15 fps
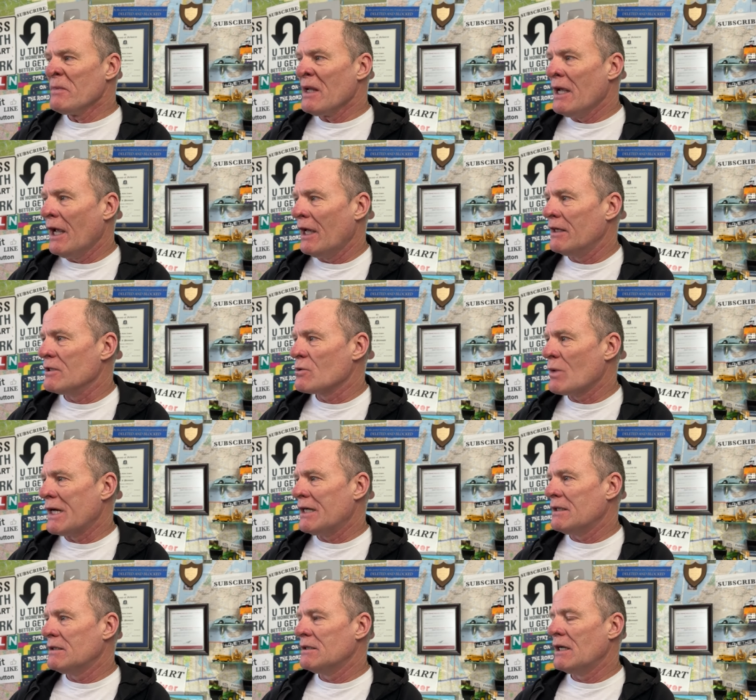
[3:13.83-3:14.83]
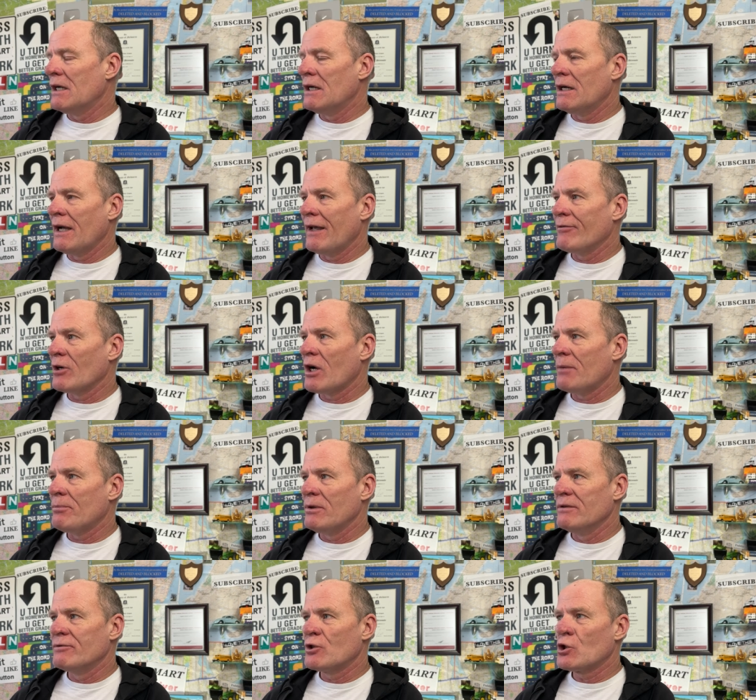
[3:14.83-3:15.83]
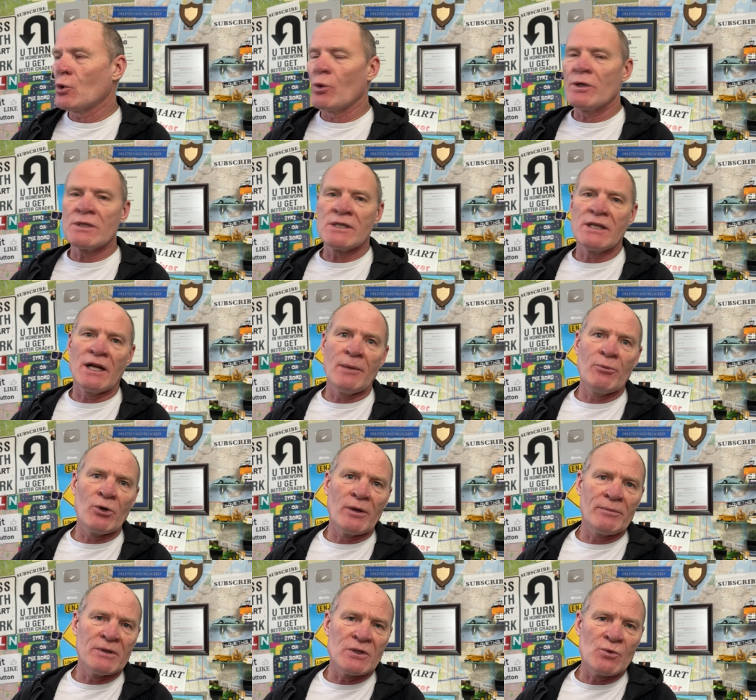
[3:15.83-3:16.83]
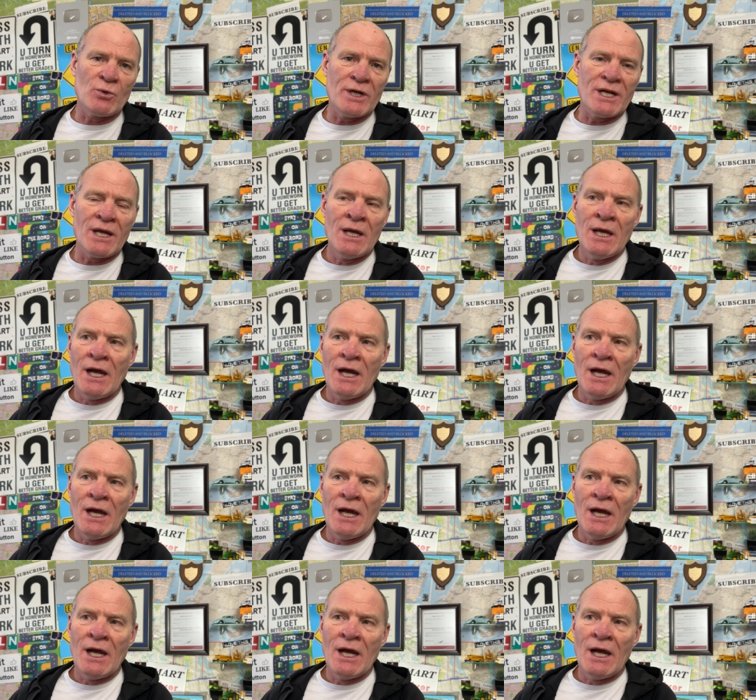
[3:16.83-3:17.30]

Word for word: And as well, uh, I have a couple of shorts that I put up this week.